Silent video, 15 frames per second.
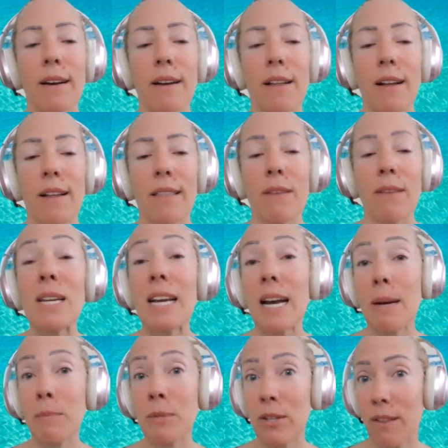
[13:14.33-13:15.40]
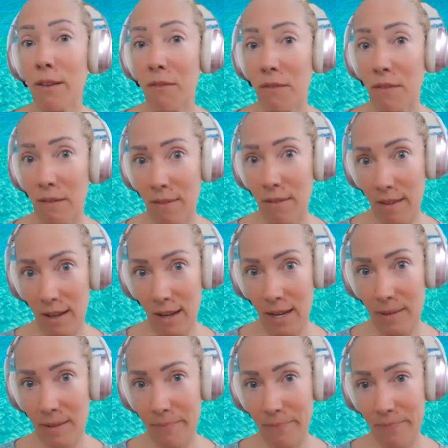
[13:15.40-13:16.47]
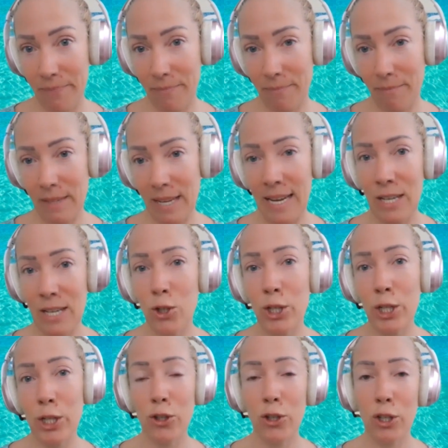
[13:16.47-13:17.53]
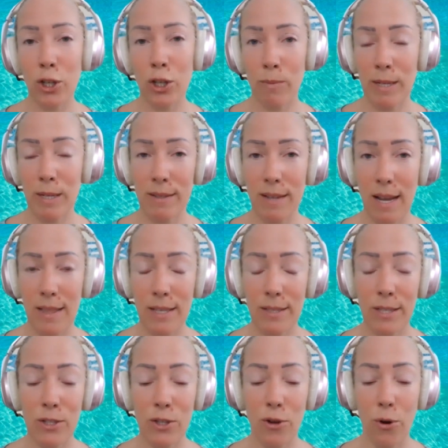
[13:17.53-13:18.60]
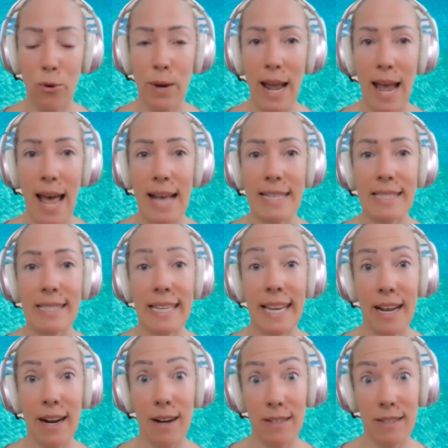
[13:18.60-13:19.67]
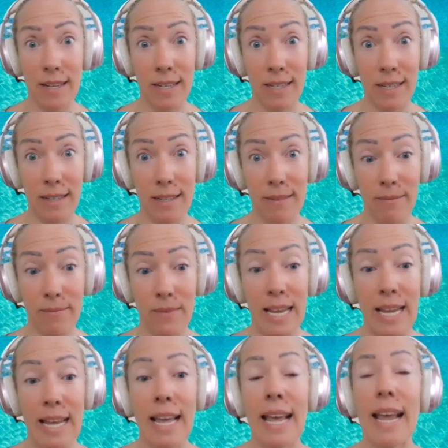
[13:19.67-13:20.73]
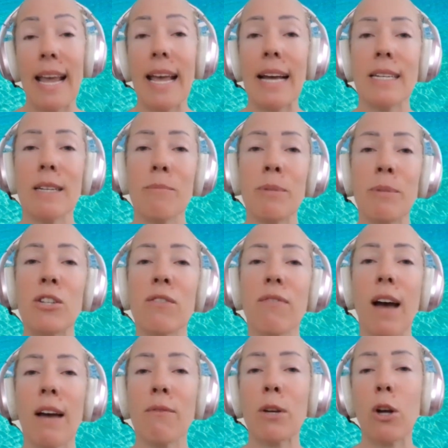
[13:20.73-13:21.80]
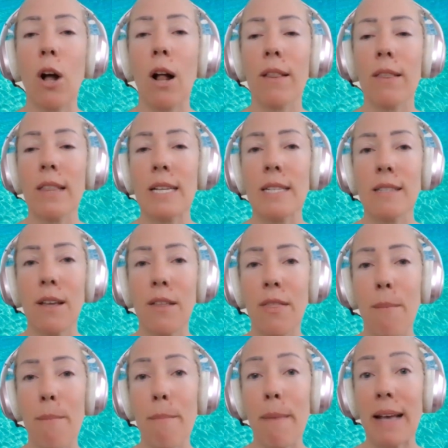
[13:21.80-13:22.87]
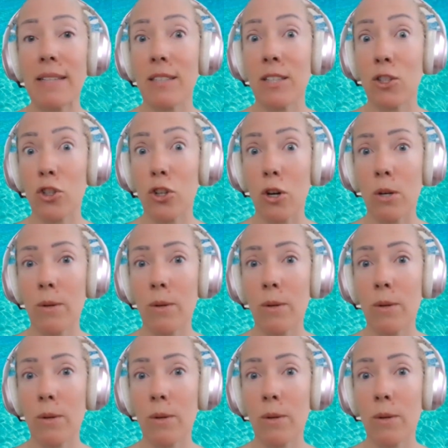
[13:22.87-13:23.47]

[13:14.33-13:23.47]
Then we come to the fifth line. In traditional human design, this is known as the heretic. And in BG5, we call this the messenger.